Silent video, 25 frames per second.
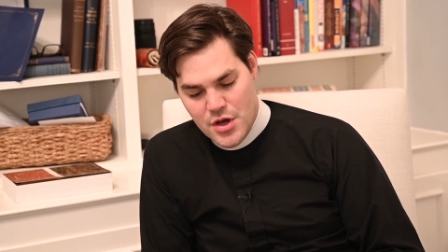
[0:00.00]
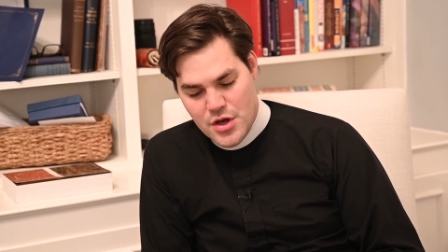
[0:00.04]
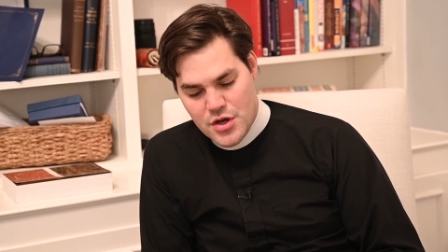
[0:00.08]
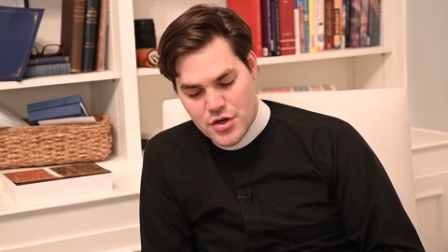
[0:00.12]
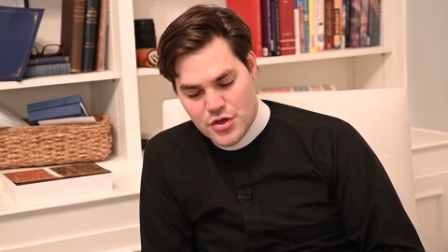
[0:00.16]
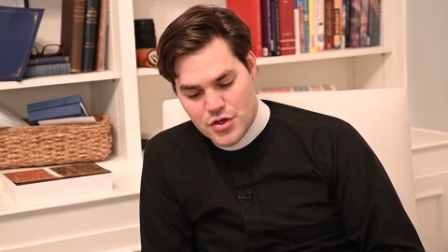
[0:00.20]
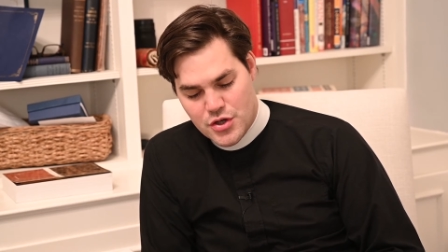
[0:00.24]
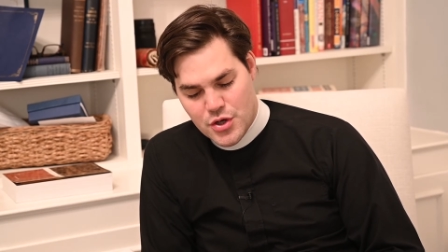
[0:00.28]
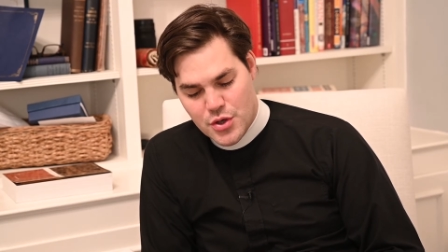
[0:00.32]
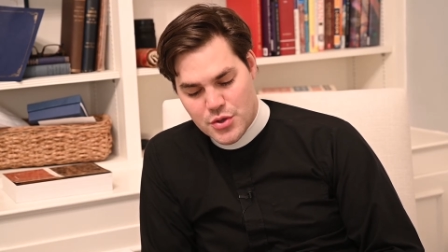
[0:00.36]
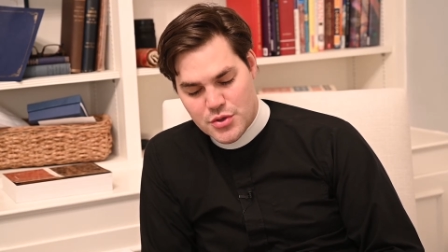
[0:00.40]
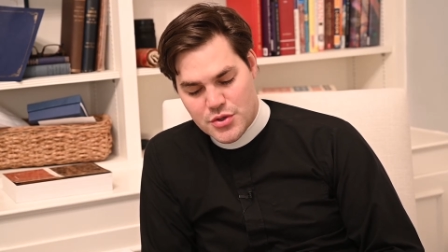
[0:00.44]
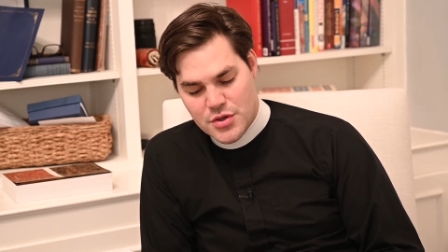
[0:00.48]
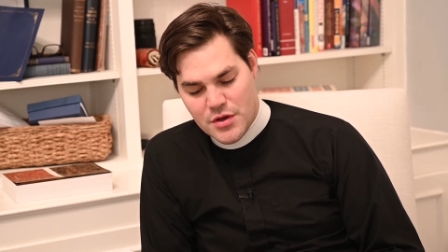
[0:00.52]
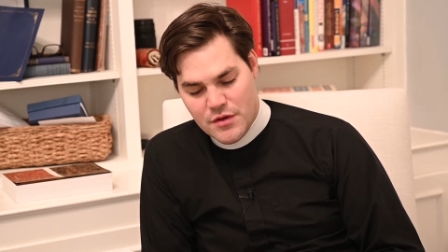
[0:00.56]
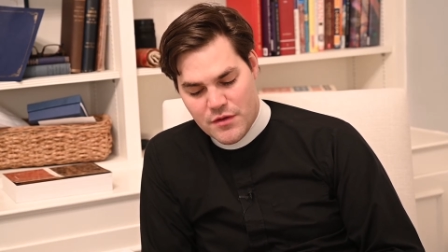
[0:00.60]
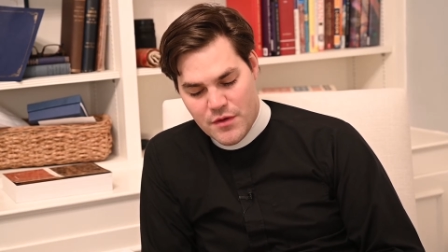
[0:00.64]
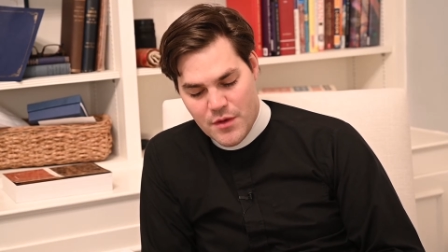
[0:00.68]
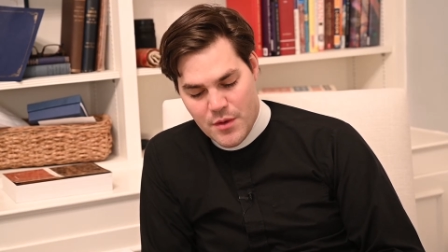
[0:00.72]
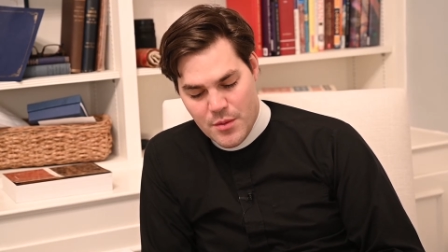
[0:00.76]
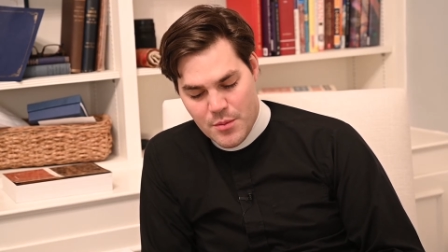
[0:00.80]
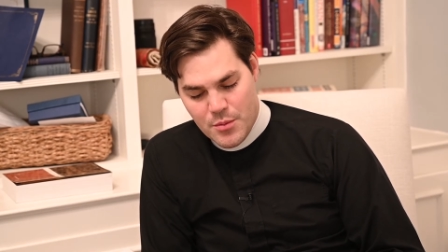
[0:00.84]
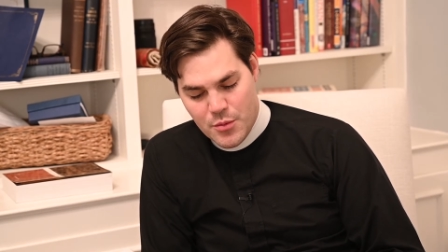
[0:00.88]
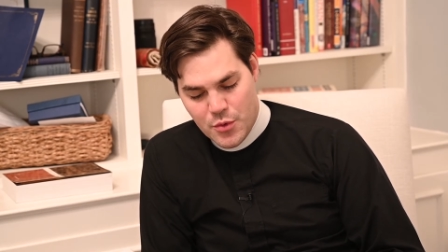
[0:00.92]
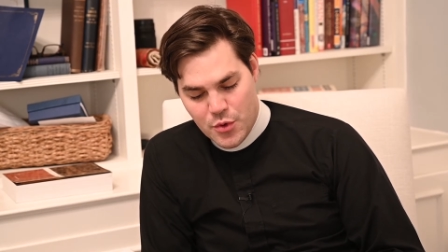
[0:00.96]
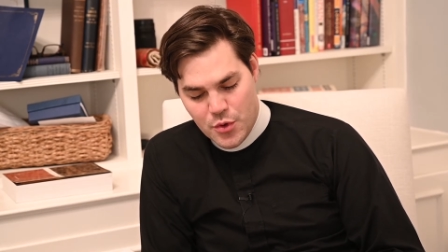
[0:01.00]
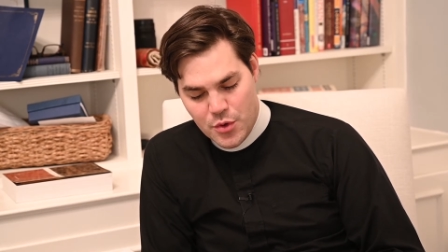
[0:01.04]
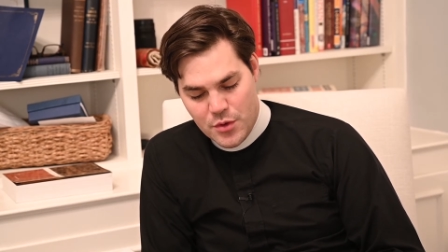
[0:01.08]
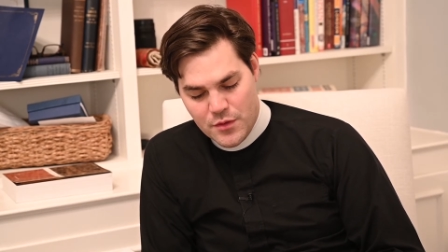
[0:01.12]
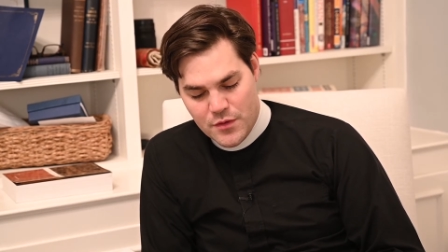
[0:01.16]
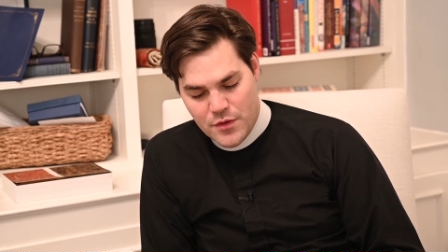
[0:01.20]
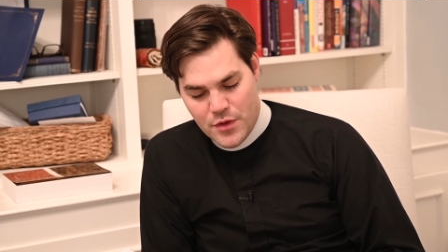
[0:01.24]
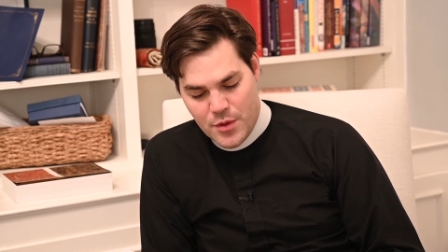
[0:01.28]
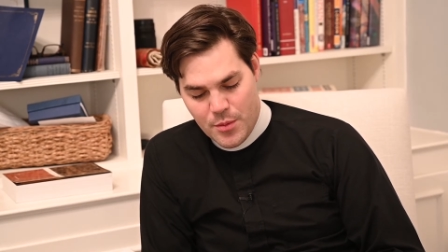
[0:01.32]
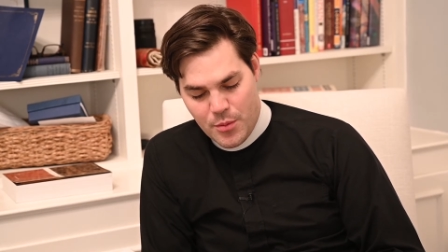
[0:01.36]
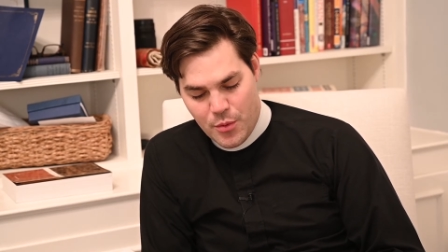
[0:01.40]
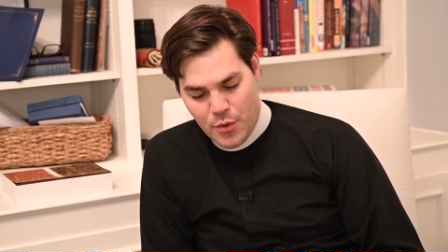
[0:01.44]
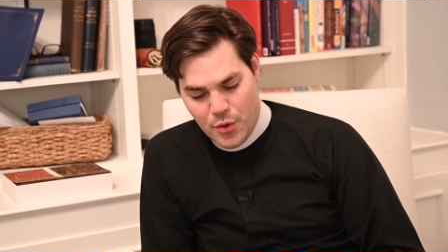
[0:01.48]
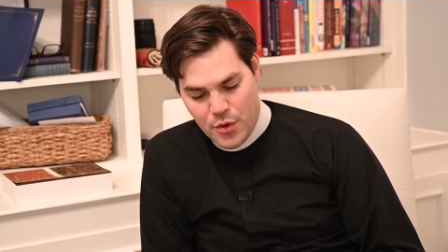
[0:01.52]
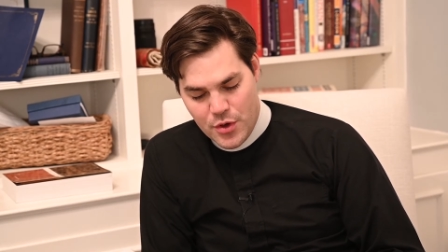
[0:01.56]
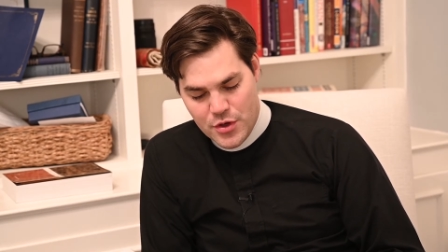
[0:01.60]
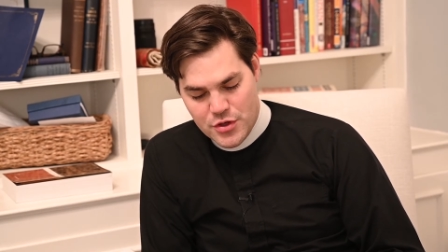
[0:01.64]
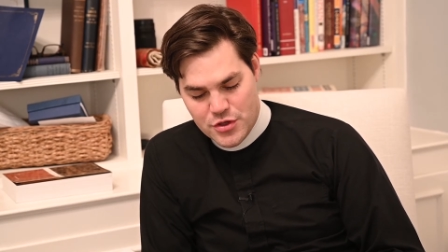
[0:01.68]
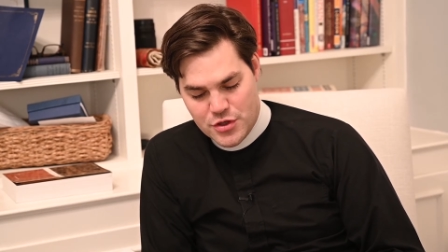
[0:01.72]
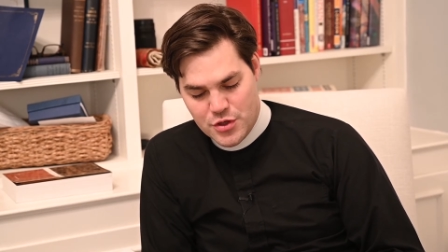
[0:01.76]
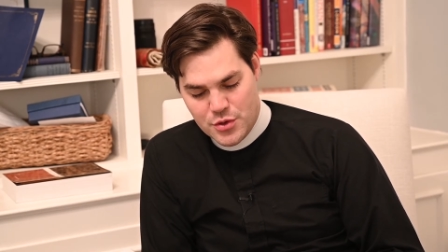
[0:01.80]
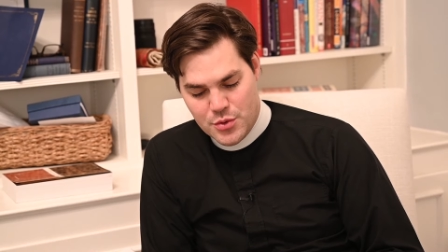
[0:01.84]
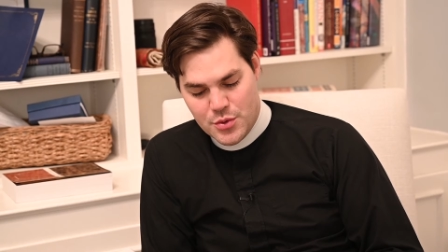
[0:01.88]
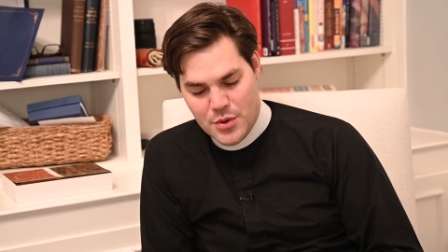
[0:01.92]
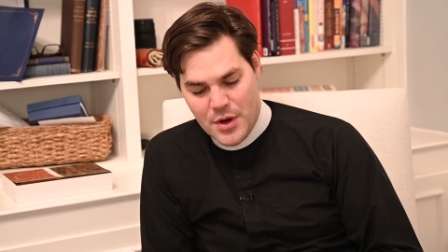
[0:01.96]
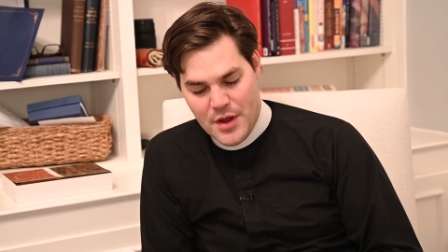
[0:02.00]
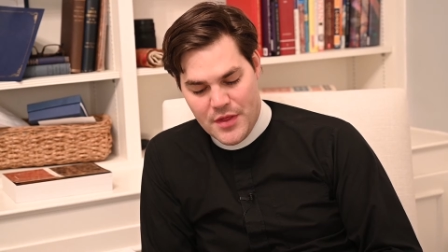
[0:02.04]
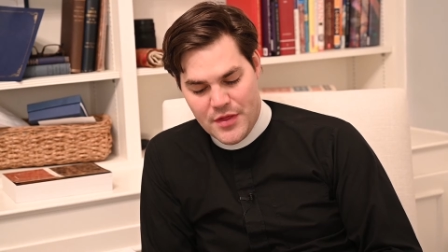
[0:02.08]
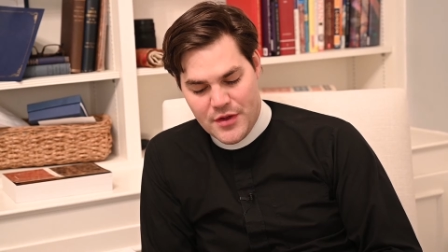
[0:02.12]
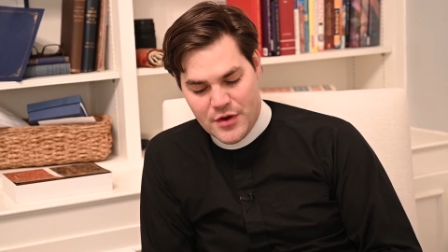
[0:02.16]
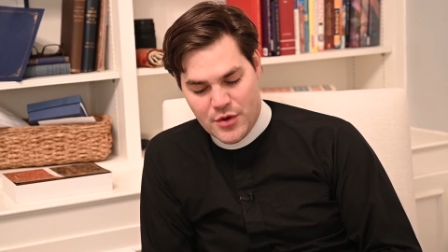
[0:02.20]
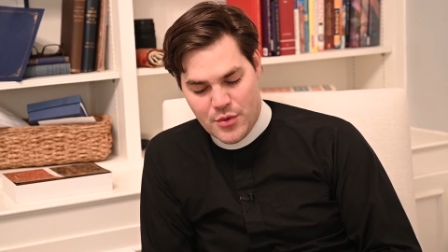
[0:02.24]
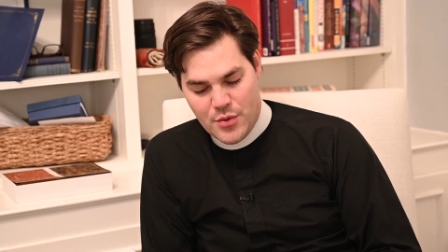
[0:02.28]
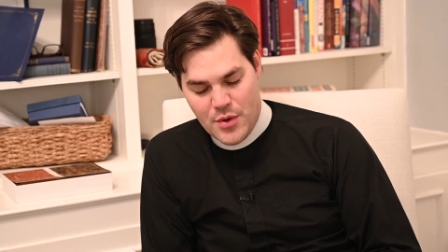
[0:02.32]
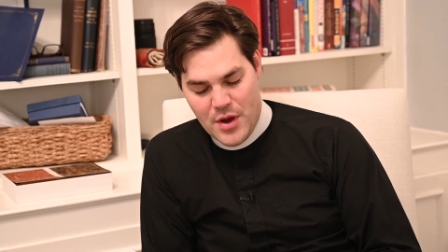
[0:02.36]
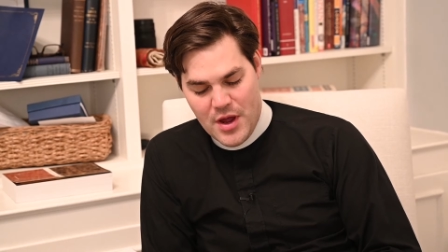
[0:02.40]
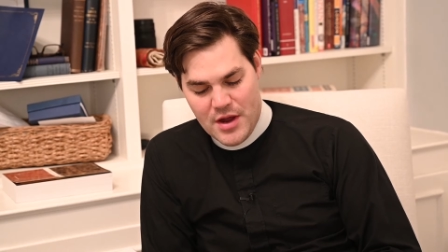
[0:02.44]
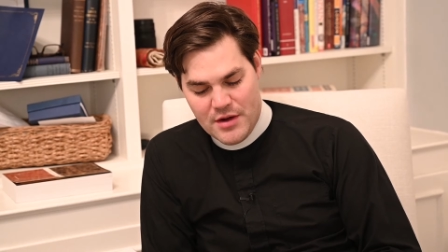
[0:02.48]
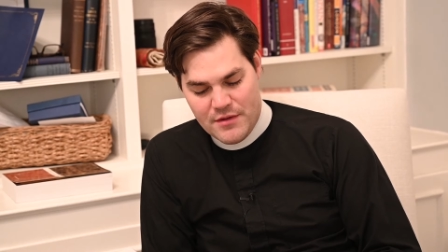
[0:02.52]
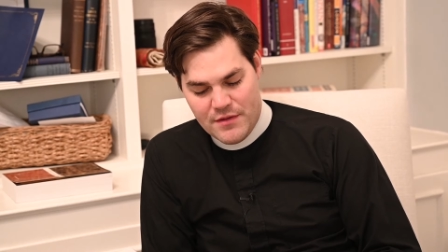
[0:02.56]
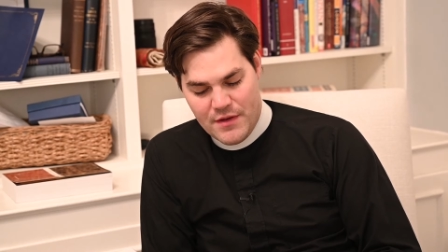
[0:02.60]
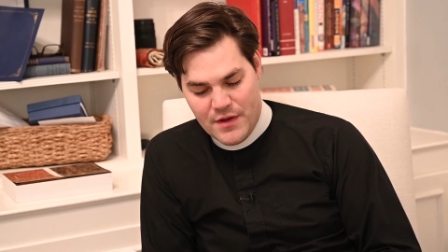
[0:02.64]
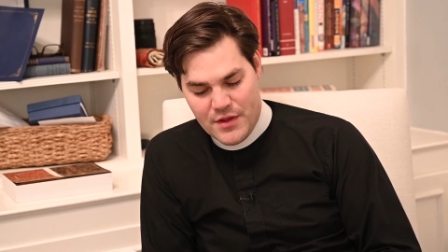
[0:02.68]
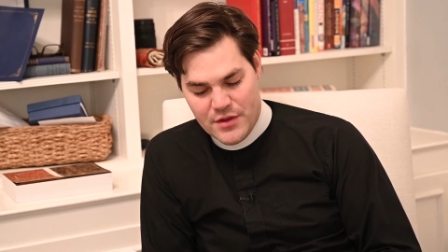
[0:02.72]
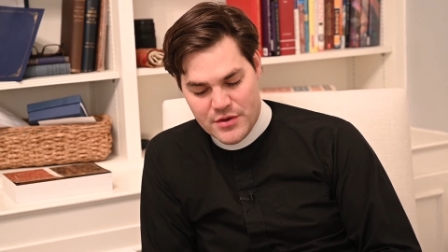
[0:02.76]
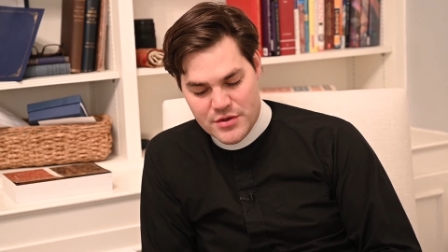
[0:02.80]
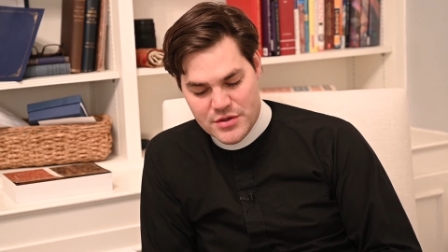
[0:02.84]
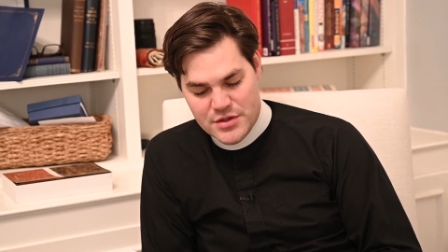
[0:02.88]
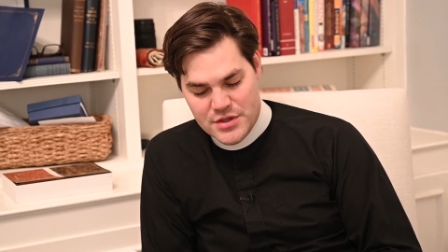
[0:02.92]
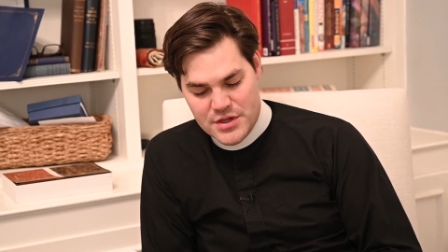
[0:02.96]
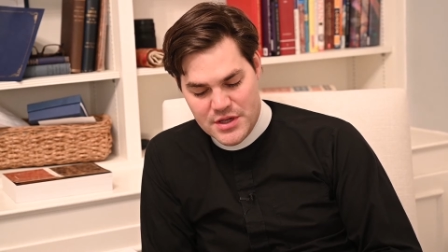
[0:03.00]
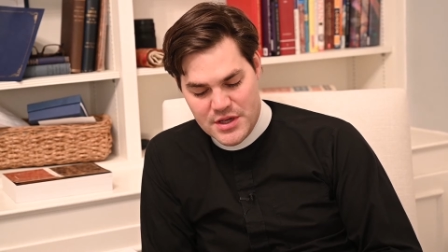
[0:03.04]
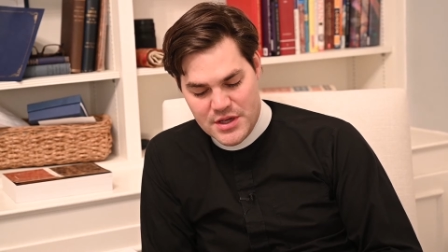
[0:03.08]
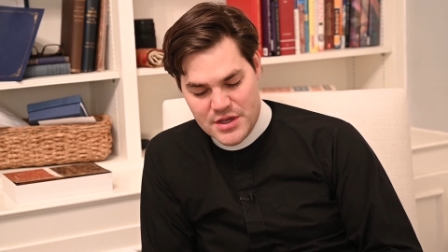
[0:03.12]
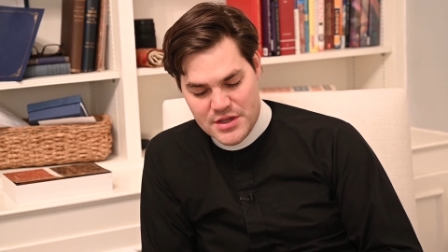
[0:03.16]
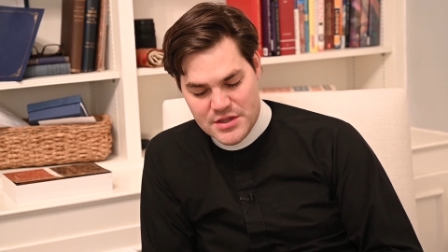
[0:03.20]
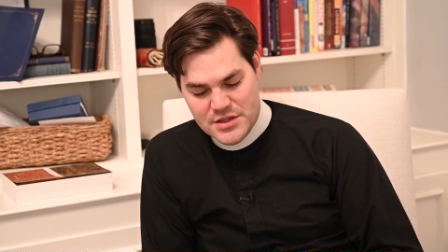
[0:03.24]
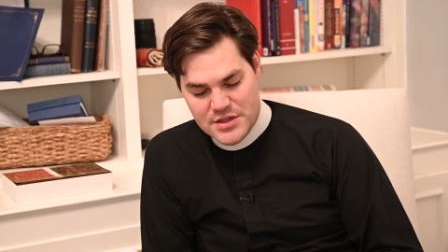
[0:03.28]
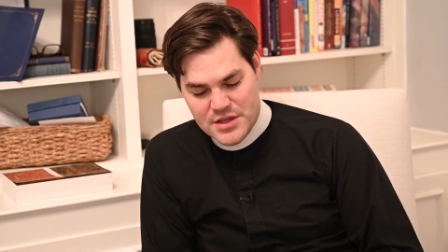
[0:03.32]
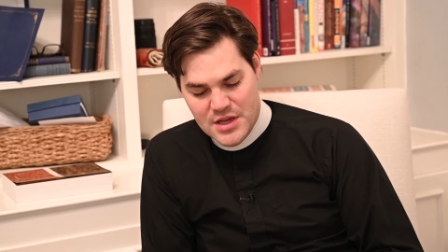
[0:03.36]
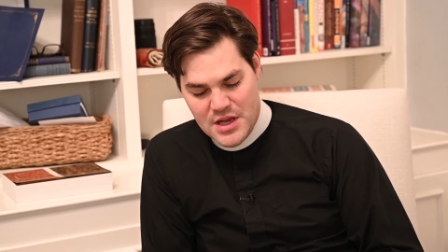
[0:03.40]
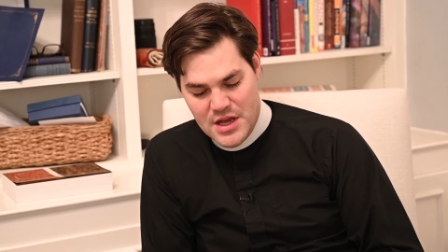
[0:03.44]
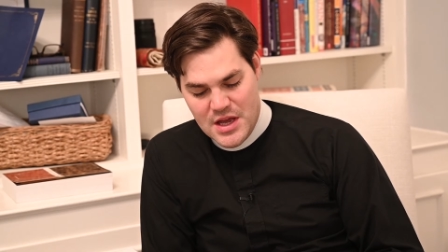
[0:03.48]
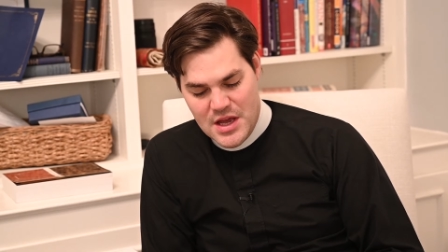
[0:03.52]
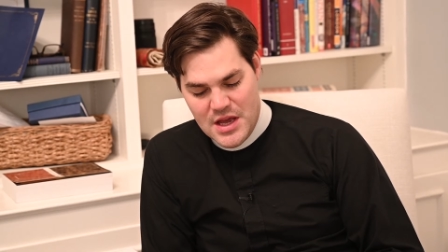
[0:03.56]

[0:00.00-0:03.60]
Joseph moved the boys who were at their grandfather's knees,